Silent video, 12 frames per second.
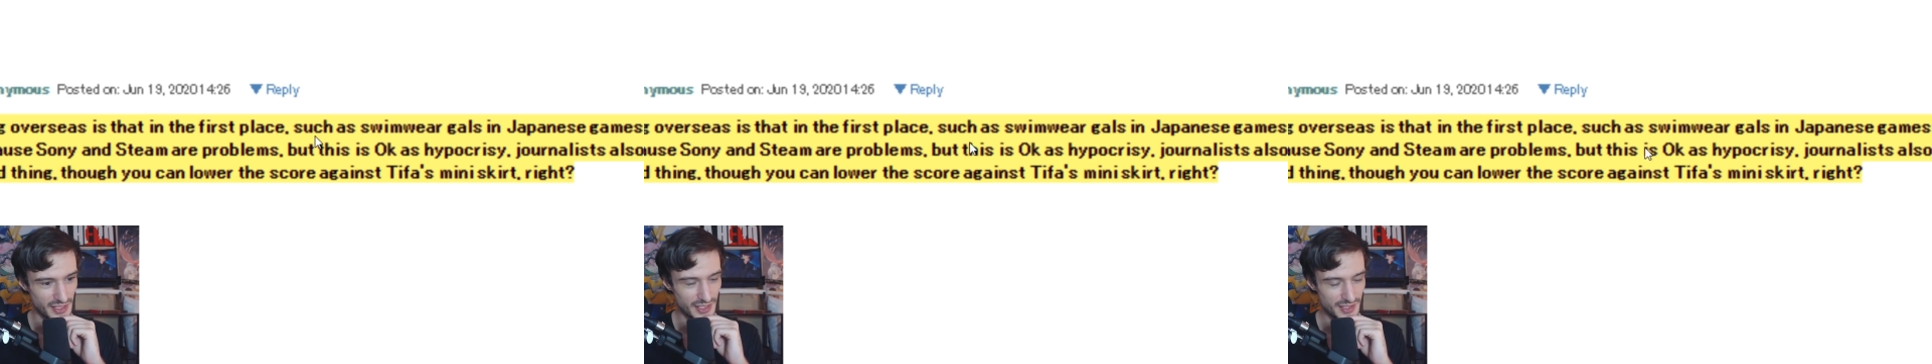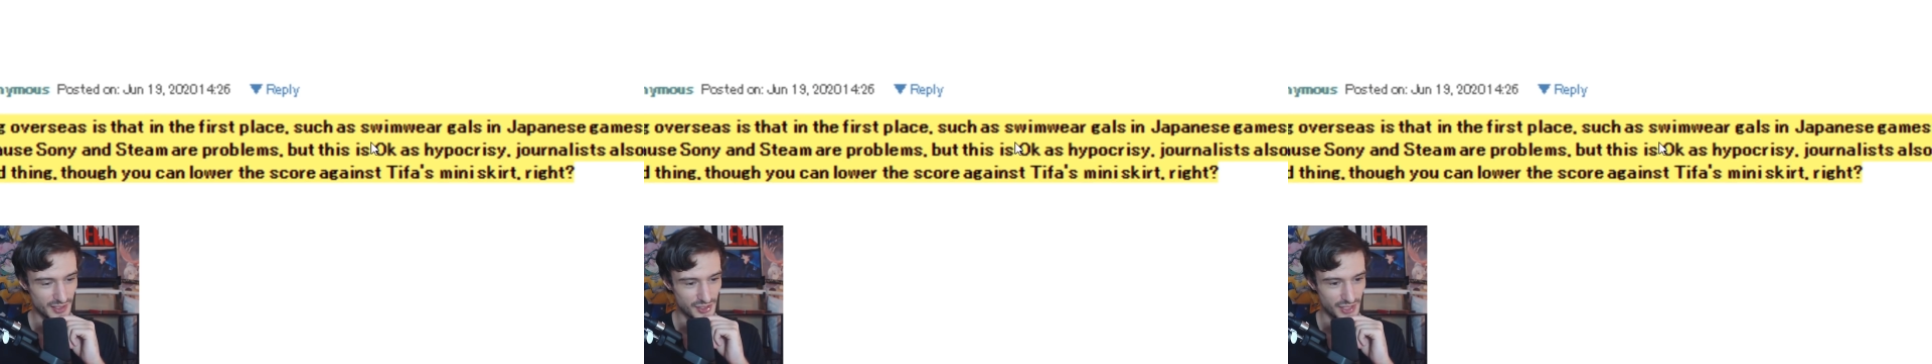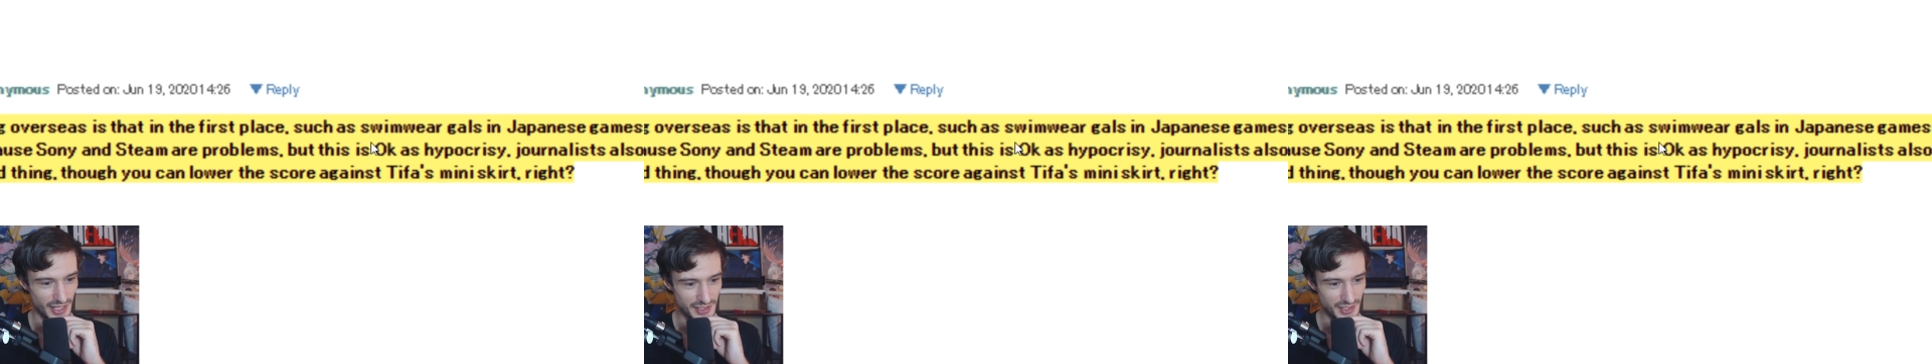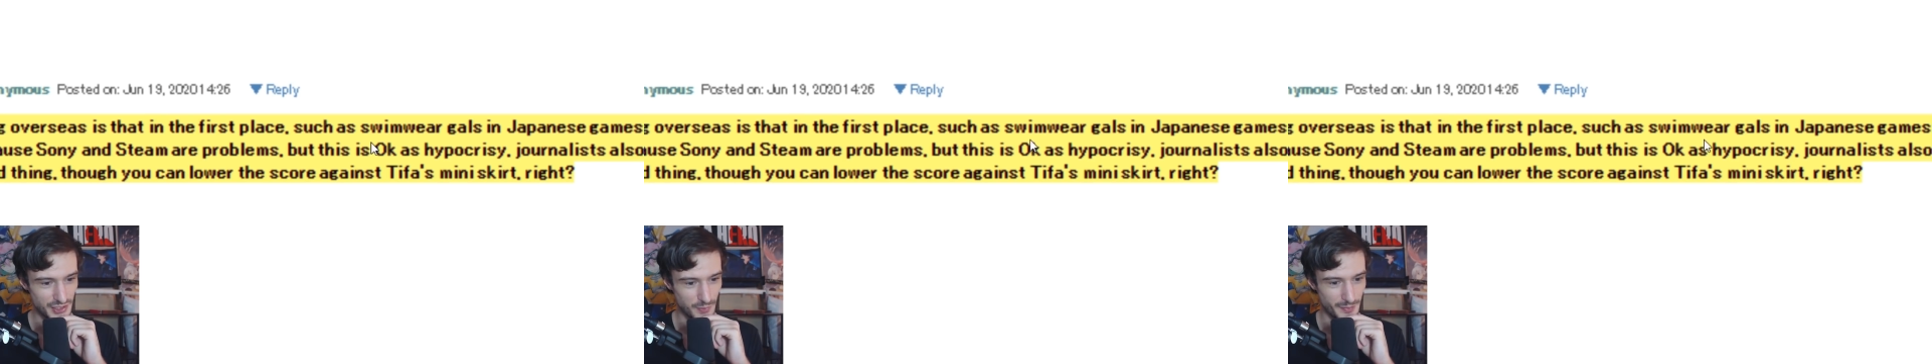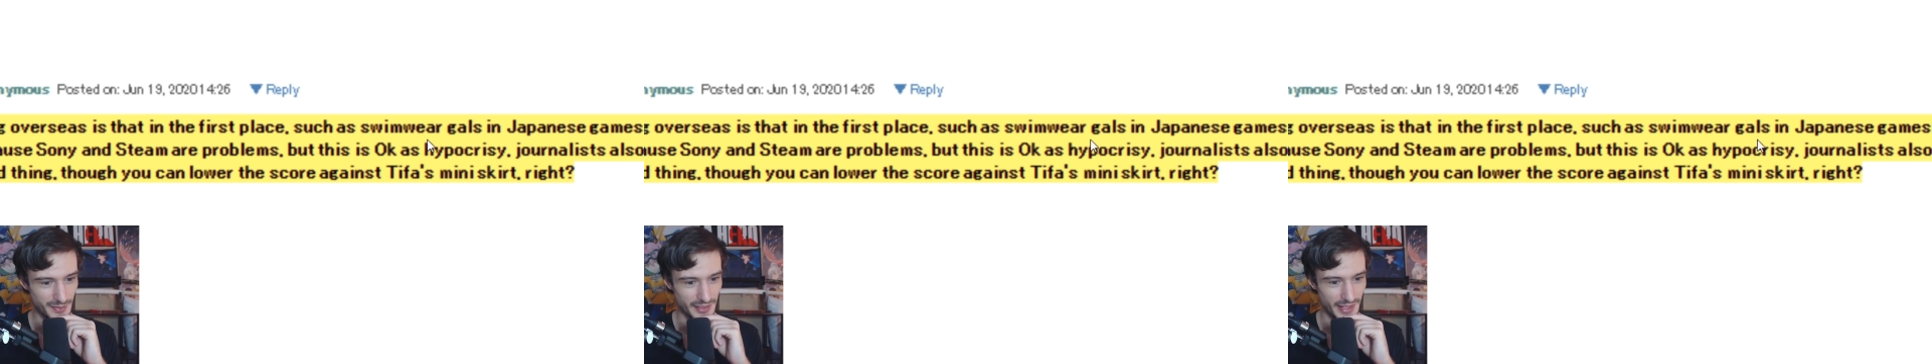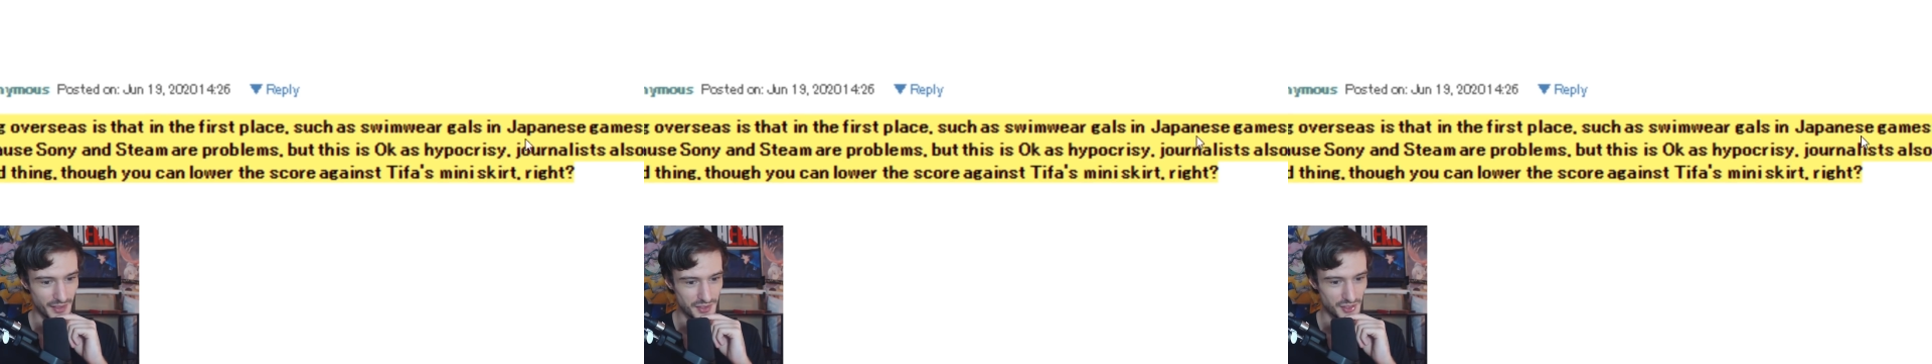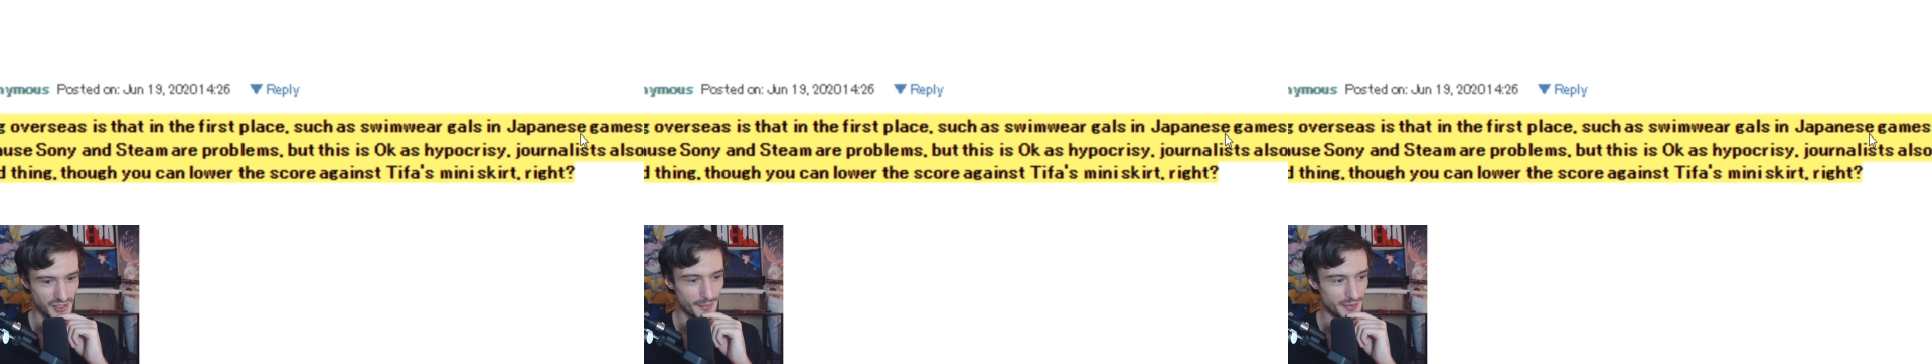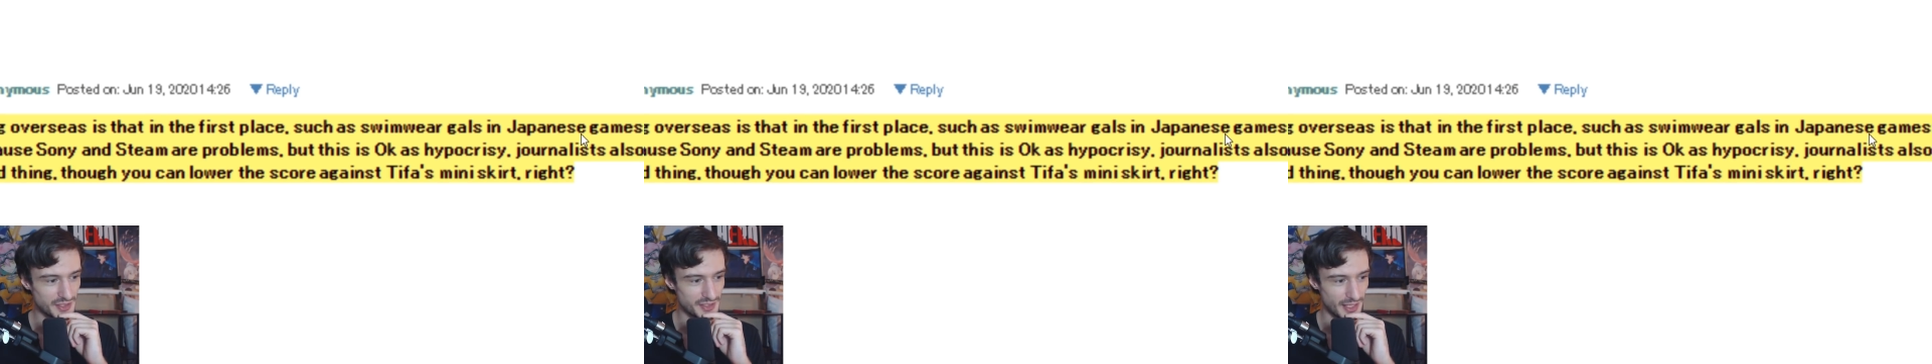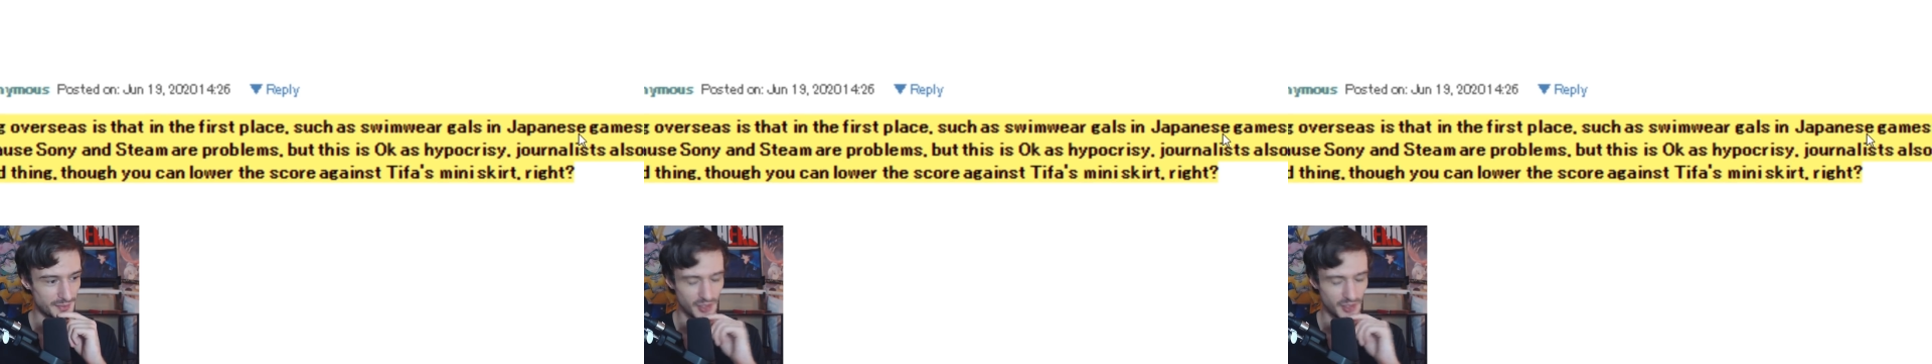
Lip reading: such as swimmer gals in Japanese games.